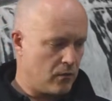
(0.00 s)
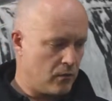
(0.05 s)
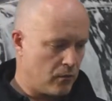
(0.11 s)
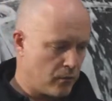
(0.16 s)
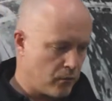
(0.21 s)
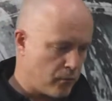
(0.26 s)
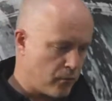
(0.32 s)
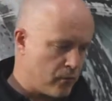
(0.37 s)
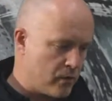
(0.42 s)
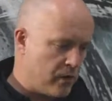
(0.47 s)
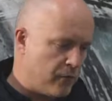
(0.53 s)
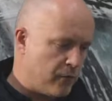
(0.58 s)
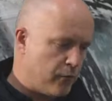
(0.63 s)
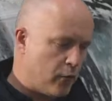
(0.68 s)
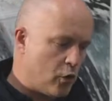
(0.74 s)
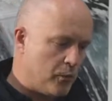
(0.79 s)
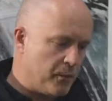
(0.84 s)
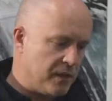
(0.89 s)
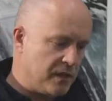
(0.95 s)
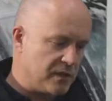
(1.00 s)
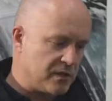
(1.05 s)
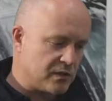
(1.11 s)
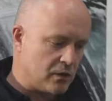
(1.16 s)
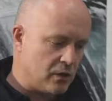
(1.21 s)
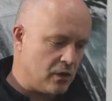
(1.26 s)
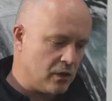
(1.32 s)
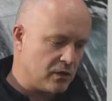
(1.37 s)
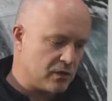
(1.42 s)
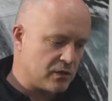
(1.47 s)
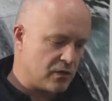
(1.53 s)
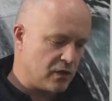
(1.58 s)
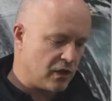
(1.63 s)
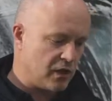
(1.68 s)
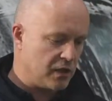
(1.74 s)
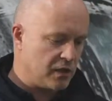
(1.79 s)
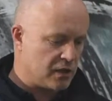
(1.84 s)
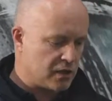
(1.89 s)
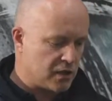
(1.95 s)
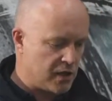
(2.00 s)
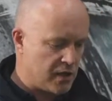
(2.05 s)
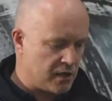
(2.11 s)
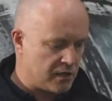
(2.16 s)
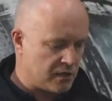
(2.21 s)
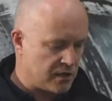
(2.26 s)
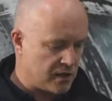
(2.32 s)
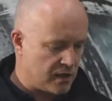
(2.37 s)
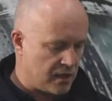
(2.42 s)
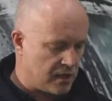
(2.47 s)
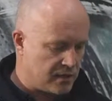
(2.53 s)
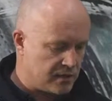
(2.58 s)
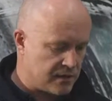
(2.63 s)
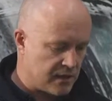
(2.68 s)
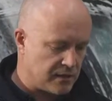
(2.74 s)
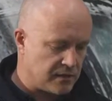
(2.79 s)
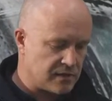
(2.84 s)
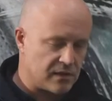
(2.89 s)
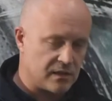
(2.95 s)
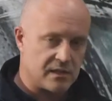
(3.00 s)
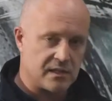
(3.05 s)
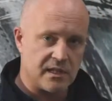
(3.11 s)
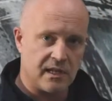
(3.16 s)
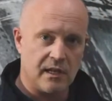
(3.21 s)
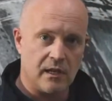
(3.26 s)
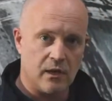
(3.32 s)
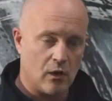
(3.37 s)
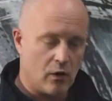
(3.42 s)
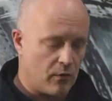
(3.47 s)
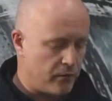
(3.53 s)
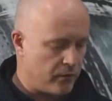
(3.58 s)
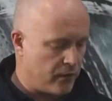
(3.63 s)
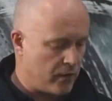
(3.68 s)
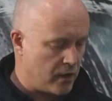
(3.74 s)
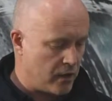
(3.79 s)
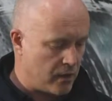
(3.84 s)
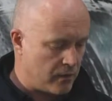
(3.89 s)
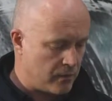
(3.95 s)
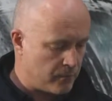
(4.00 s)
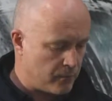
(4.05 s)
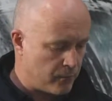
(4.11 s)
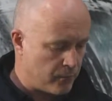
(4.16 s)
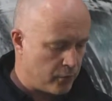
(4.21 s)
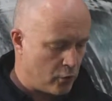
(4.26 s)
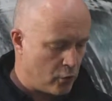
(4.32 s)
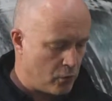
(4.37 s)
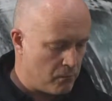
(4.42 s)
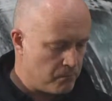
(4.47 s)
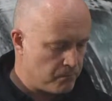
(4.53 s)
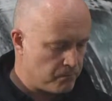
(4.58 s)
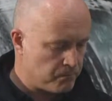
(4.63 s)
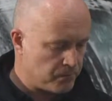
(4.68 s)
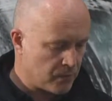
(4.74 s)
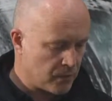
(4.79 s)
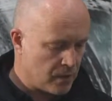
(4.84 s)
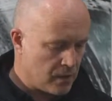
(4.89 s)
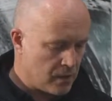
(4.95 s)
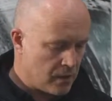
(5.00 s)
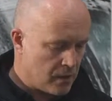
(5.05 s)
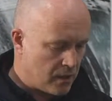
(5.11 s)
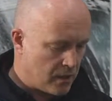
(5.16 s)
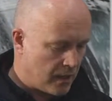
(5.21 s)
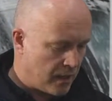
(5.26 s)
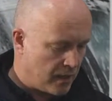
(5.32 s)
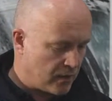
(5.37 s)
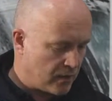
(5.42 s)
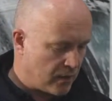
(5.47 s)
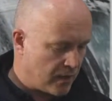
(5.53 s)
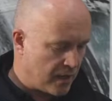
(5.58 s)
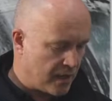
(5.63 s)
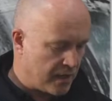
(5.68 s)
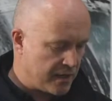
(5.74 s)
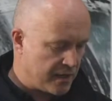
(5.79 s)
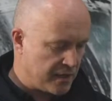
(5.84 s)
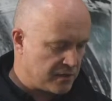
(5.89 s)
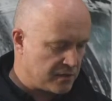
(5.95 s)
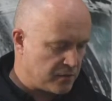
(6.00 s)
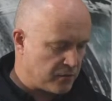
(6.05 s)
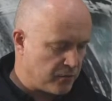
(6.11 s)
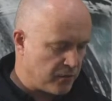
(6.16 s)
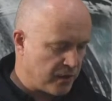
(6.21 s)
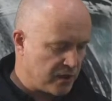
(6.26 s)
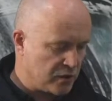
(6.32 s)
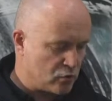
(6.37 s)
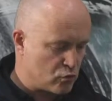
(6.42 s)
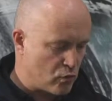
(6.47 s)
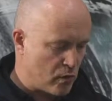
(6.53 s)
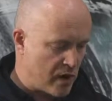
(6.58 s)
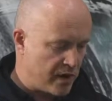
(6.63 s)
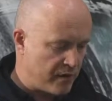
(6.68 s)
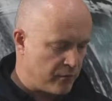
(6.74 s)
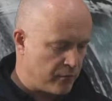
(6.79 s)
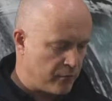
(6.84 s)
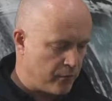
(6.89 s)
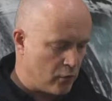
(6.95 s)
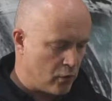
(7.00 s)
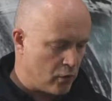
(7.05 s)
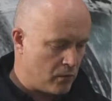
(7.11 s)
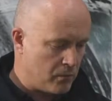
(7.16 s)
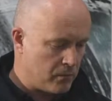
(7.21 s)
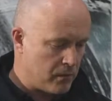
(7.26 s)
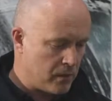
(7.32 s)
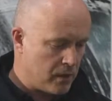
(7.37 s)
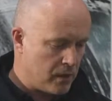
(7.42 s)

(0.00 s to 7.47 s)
free foam inserts, so you can change the density of the foam. You can get a nice thick dry foam.